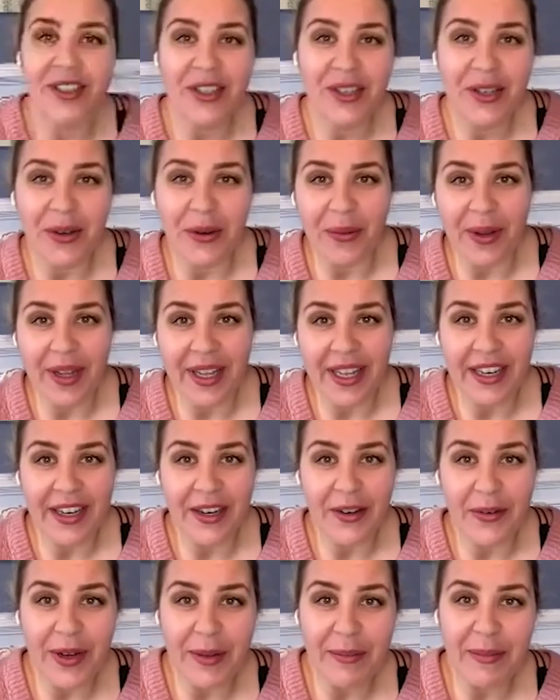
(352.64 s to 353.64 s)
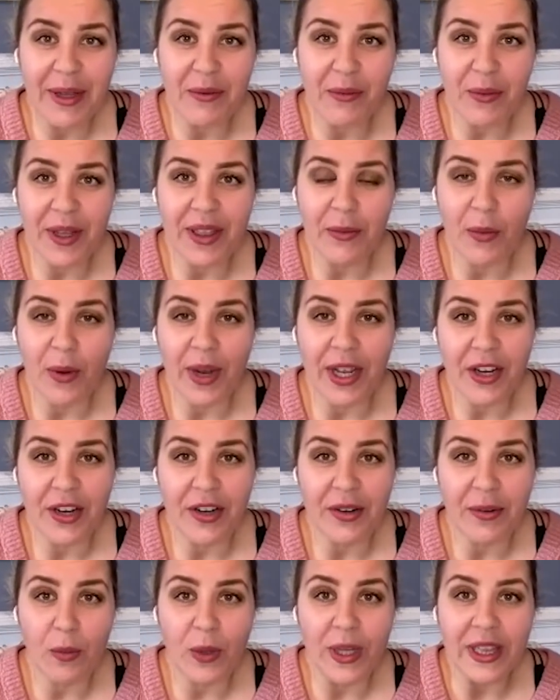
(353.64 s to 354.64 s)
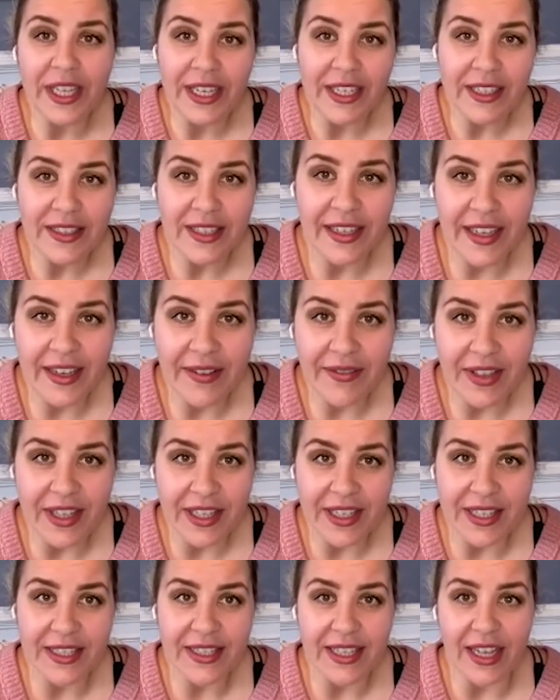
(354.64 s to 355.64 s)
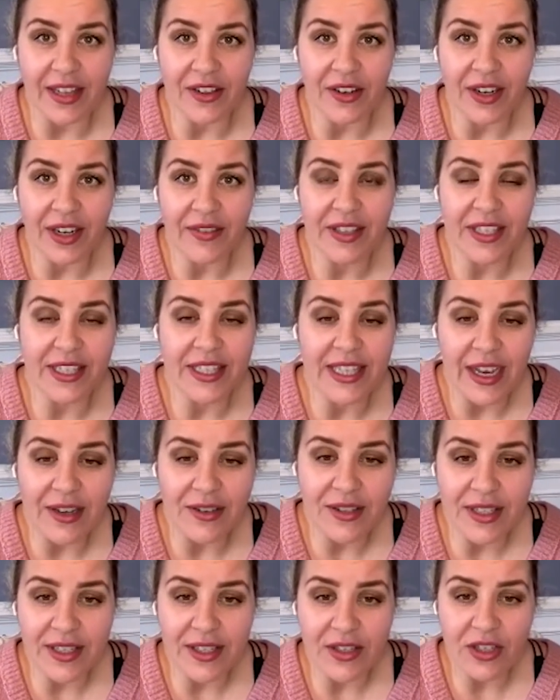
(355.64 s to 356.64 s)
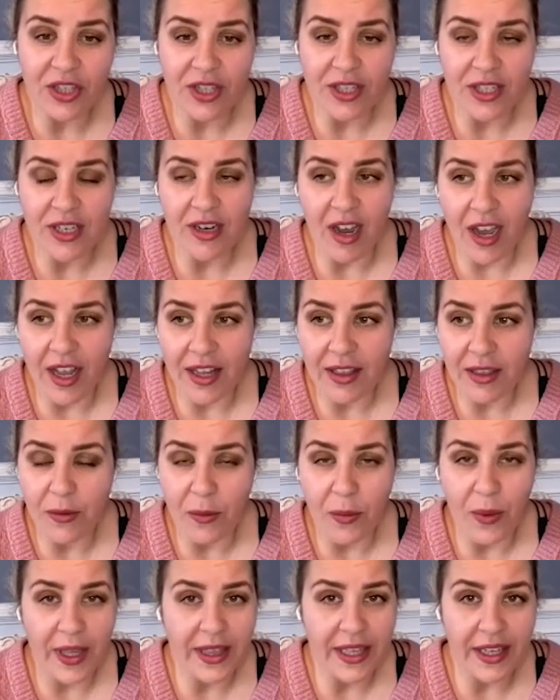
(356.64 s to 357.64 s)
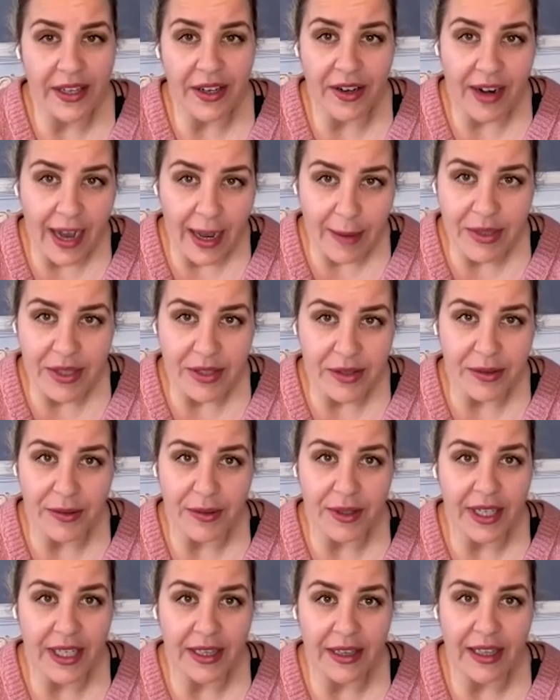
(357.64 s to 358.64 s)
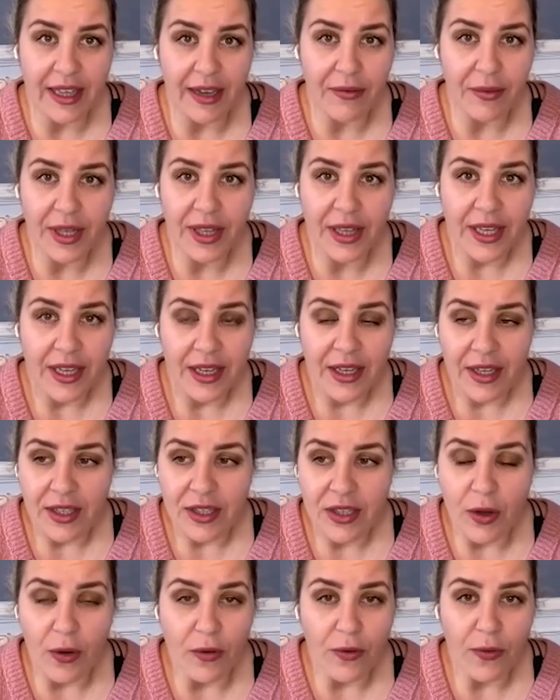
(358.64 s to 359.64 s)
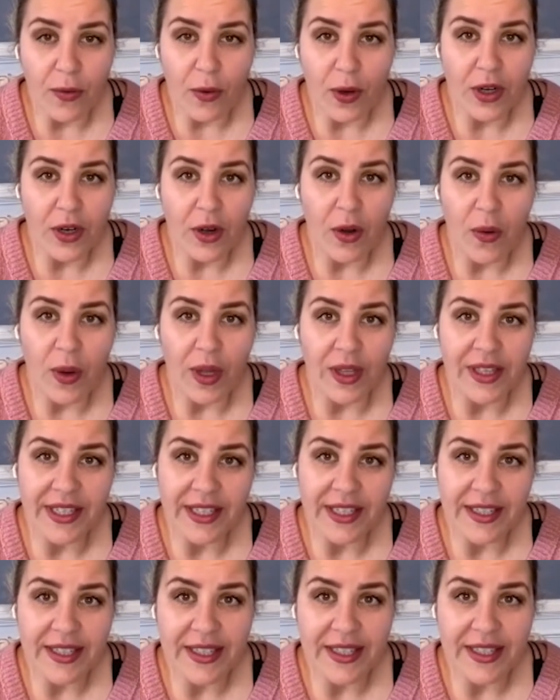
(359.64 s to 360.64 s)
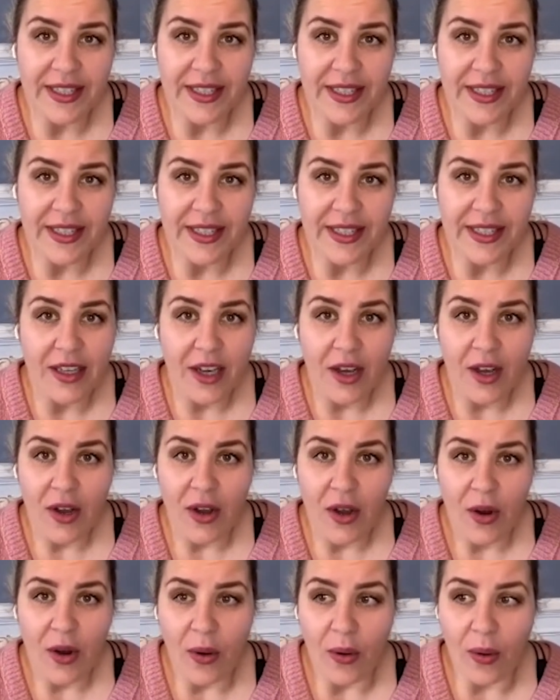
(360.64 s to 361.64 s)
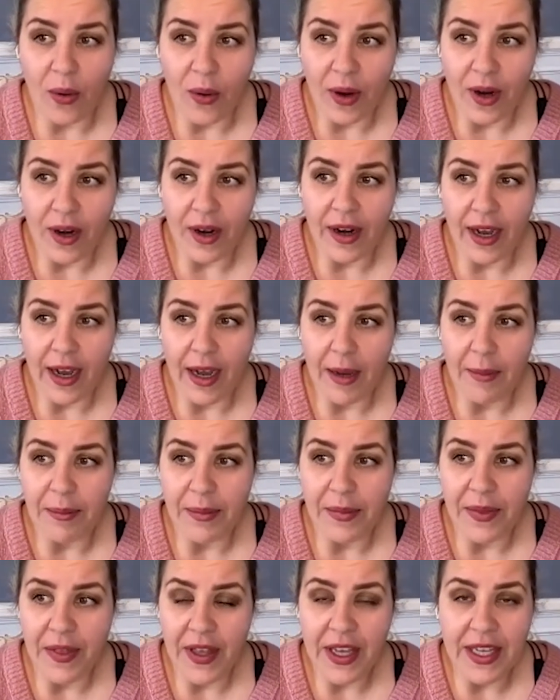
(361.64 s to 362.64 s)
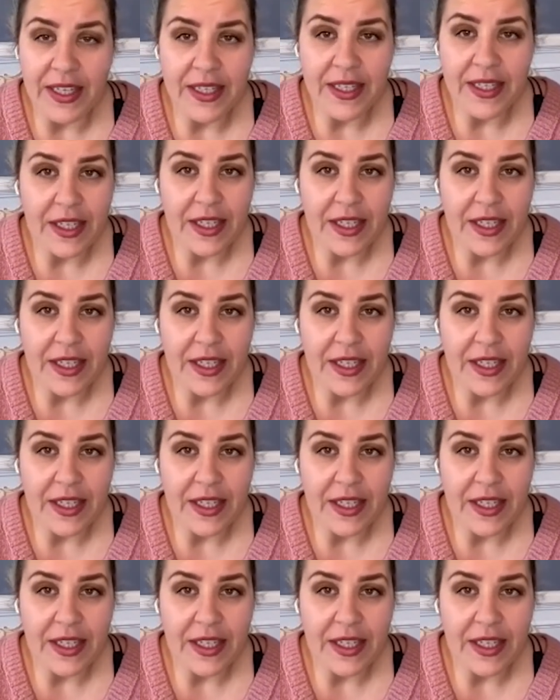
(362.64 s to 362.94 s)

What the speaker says: in agreement with what you're willing to give this seller. If this house is just not the one that you're absolutely in love with, don't forego all these contingencies or things